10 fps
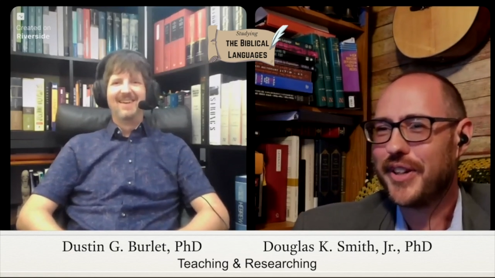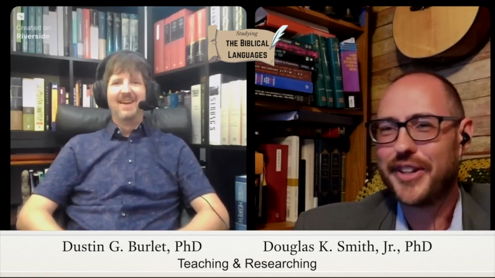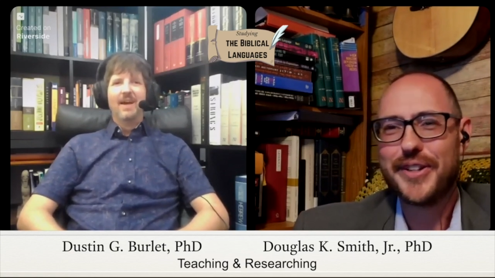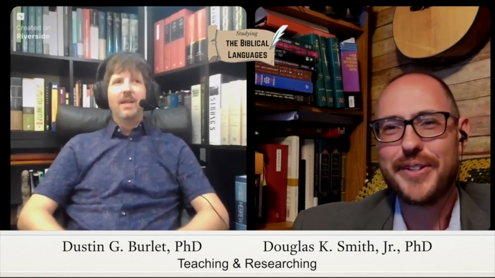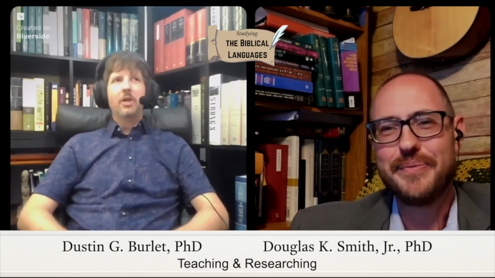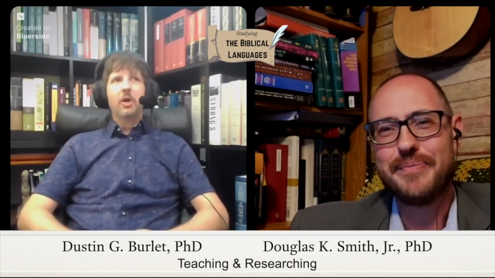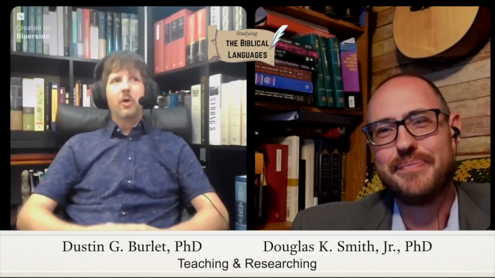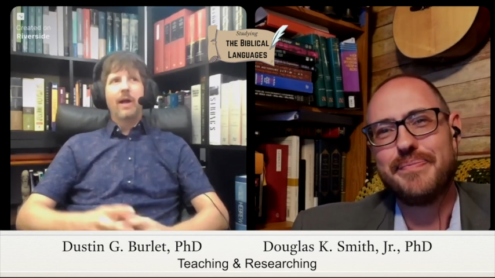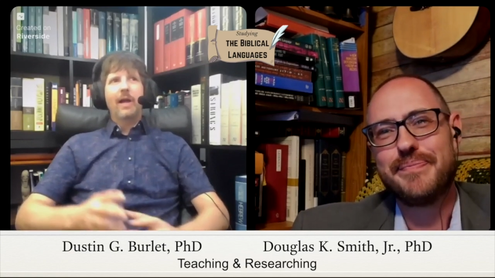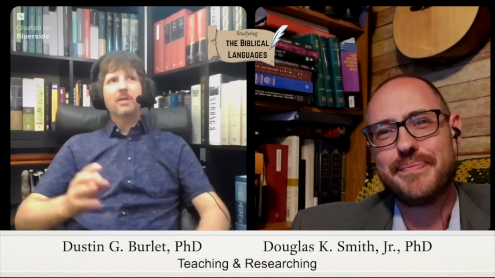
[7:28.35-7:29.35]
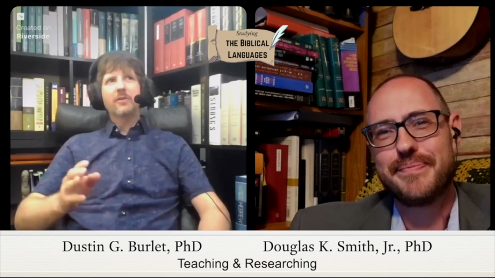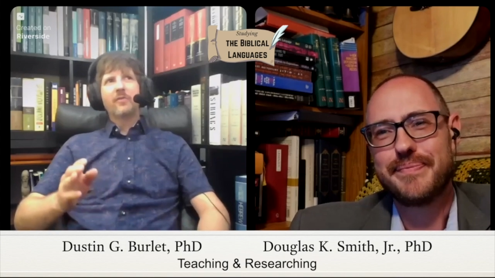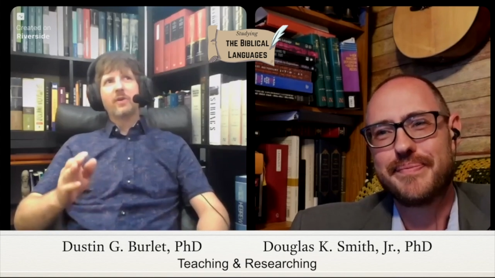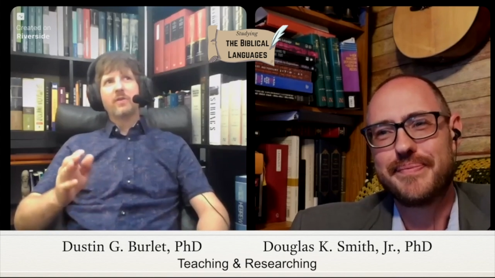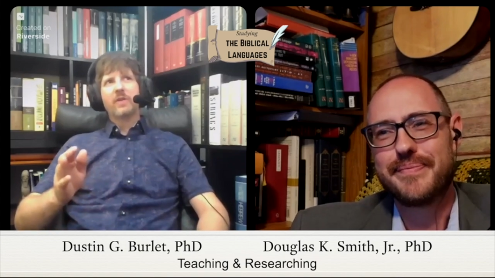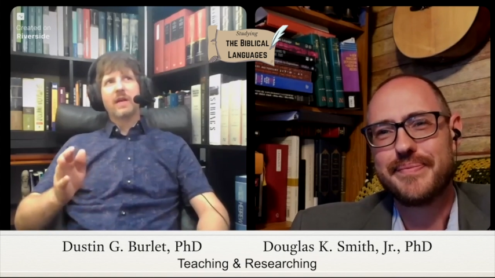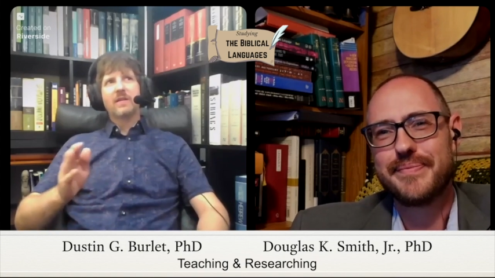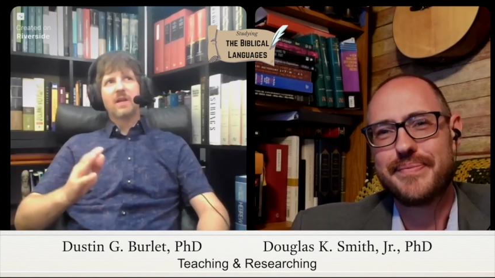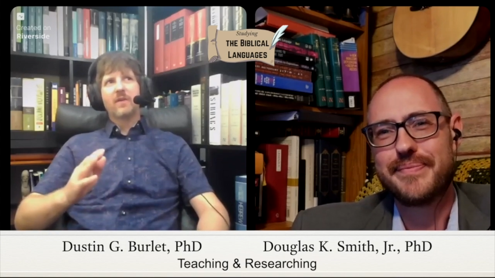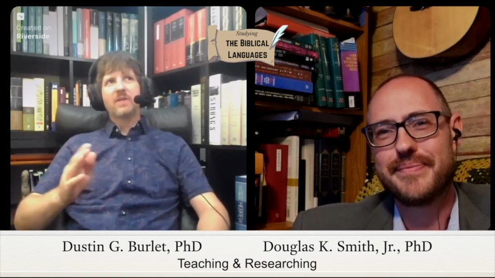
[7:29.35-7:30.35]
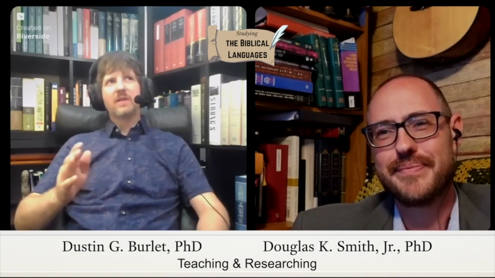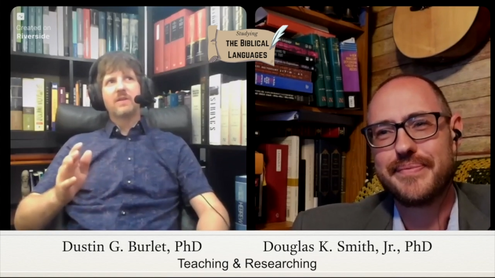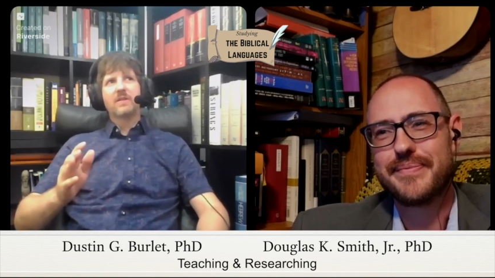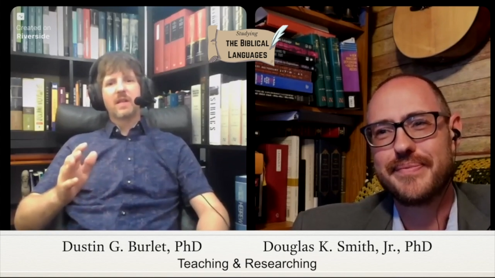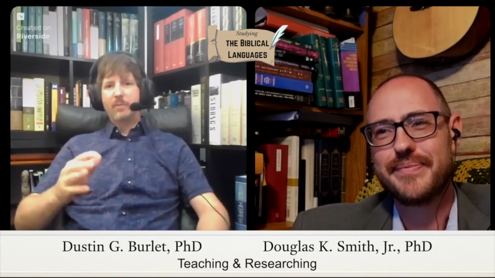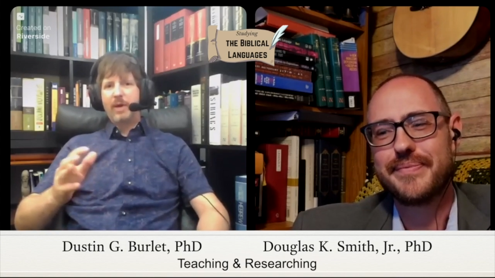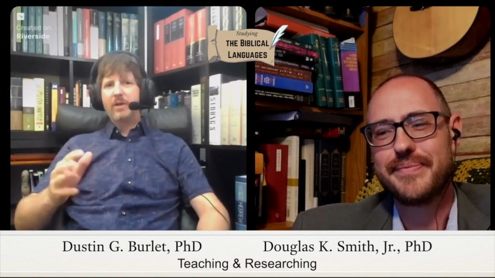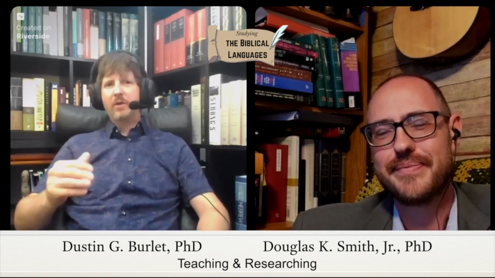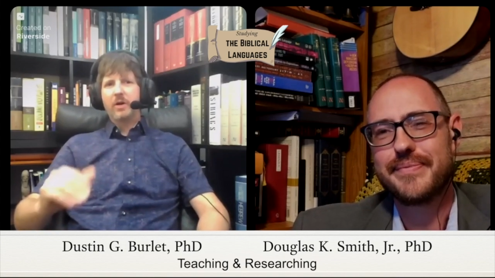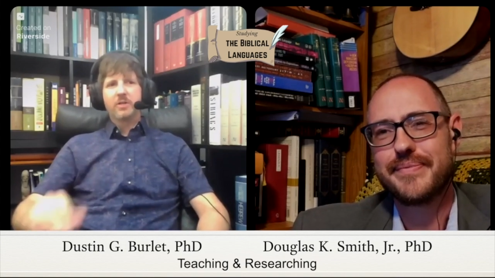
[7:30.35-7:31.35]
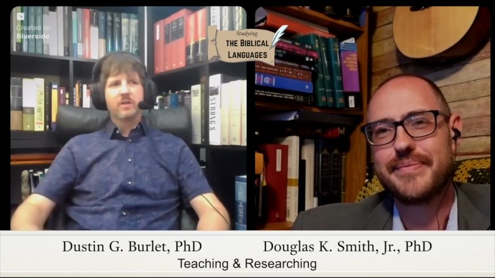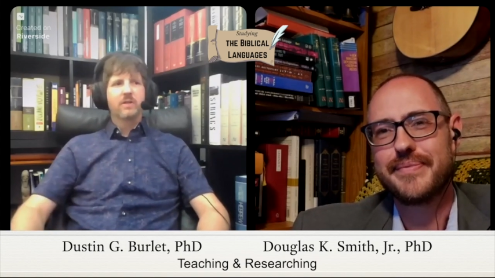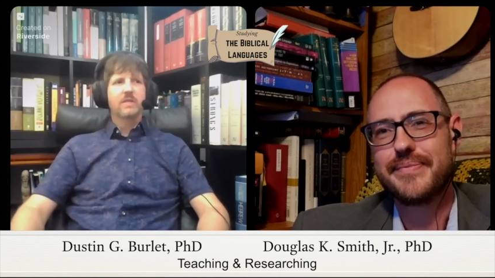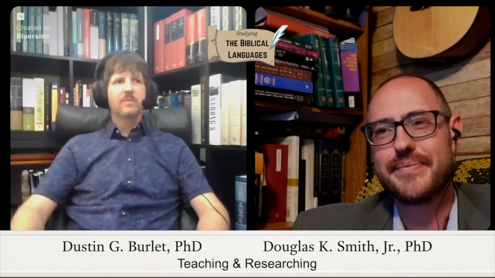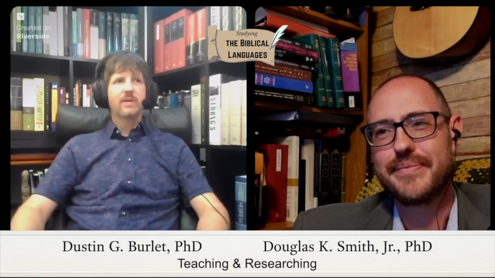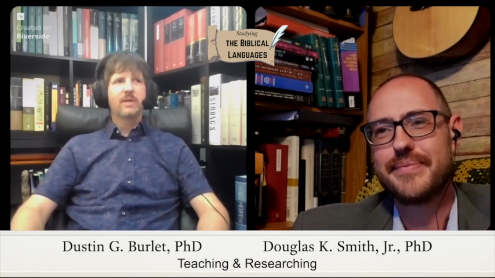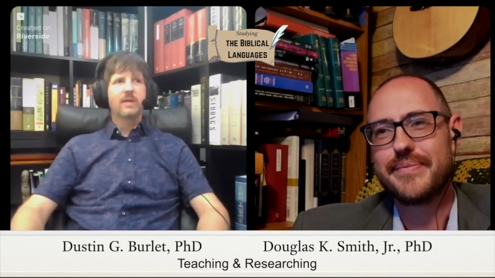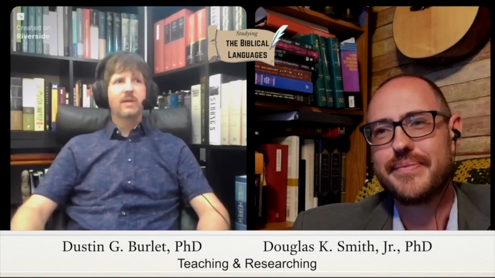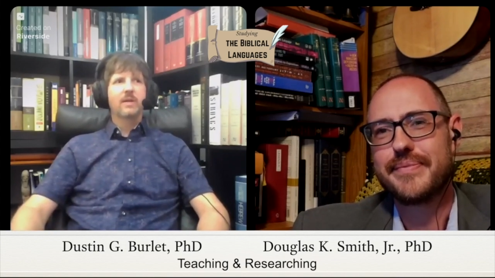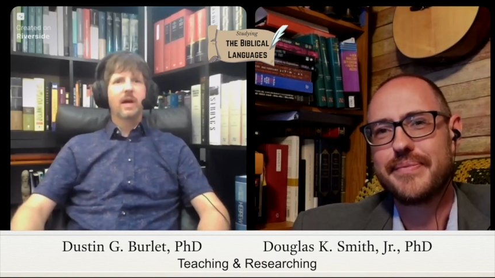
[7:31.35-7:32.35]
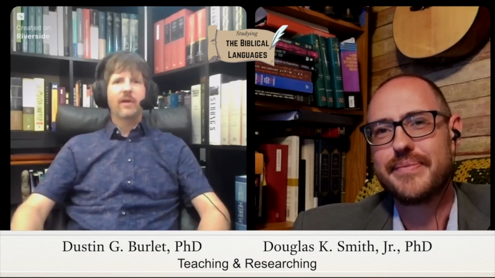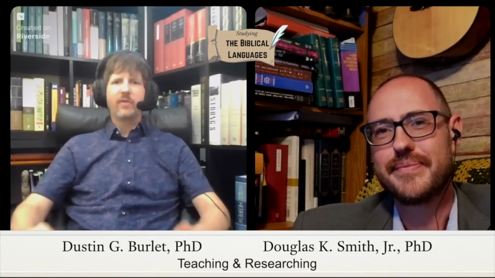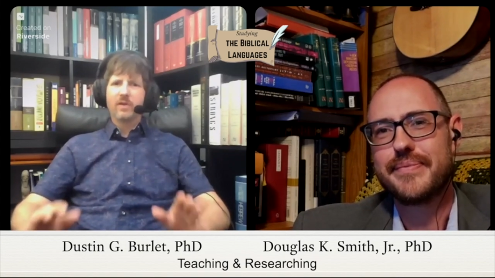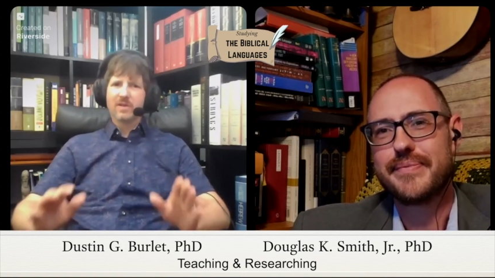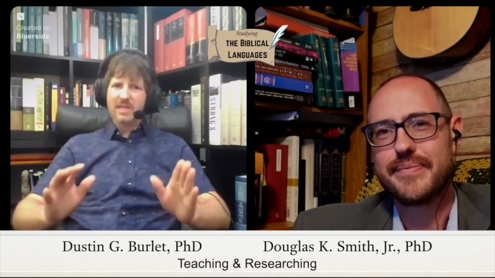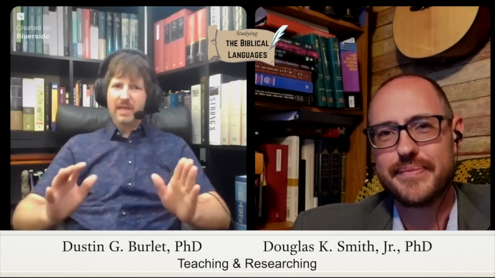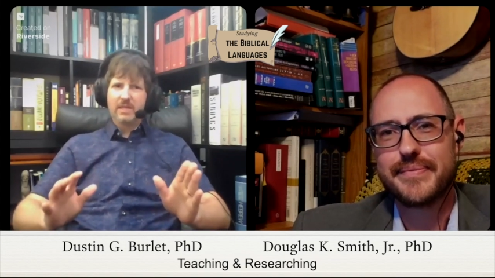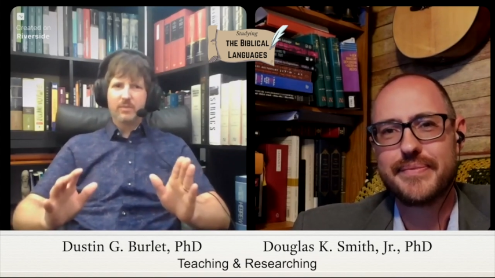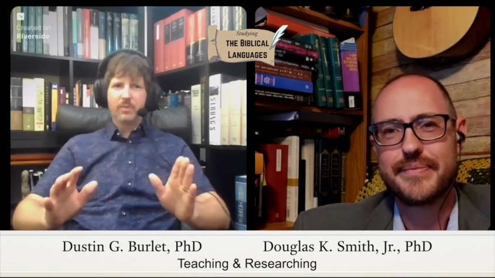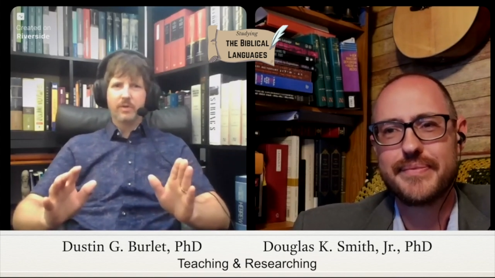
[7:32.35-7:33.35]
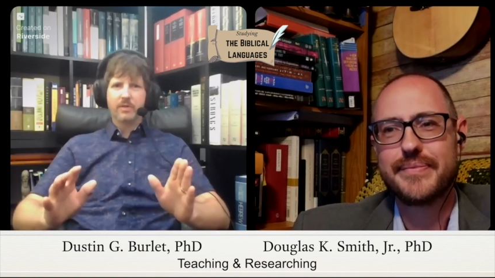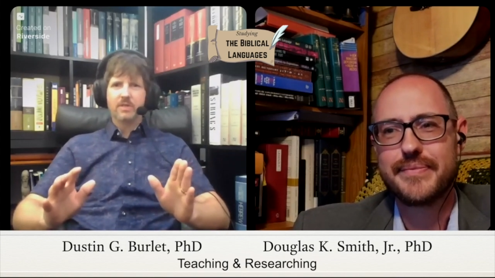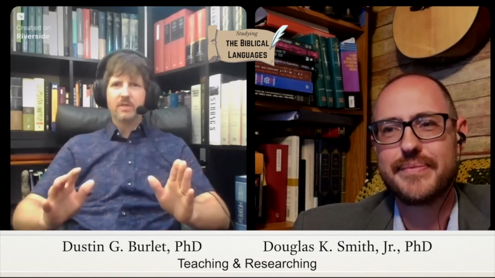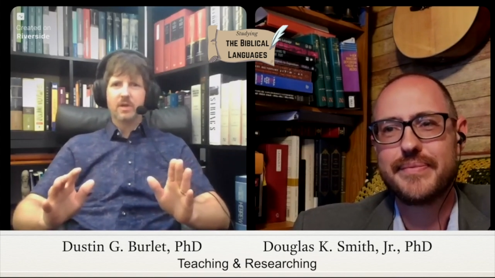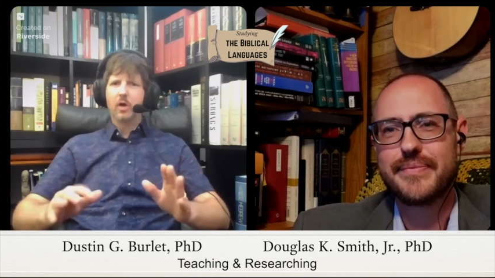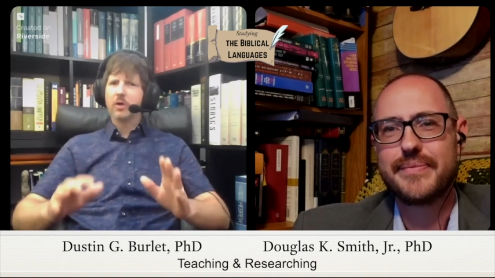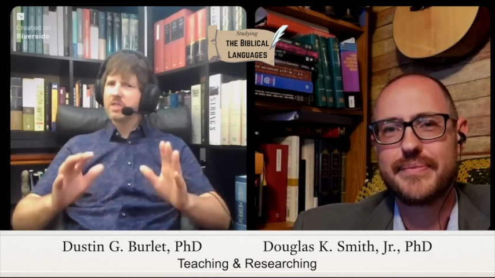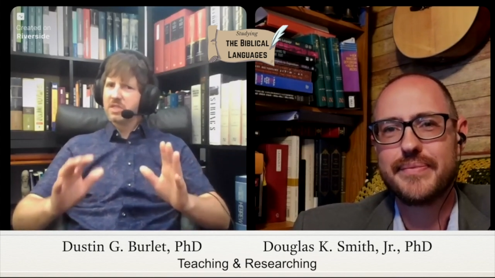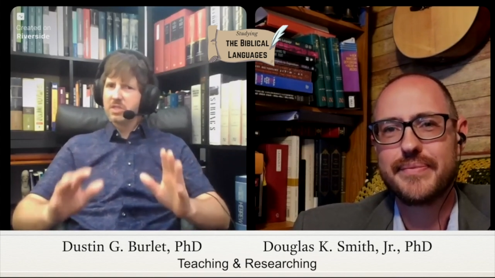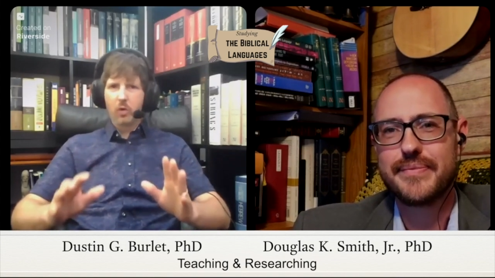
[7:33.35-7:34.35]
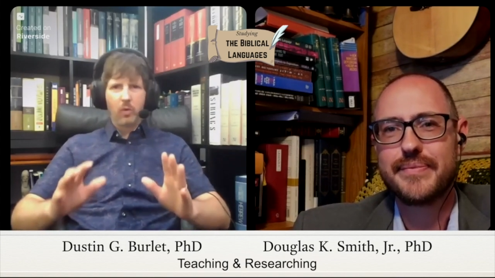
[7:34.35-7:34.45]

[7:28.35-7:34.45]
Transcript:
Speaker 1: Well, very you know, good. I actually feel that that dovetails, like pedagogically speaking, I feel textbooks are so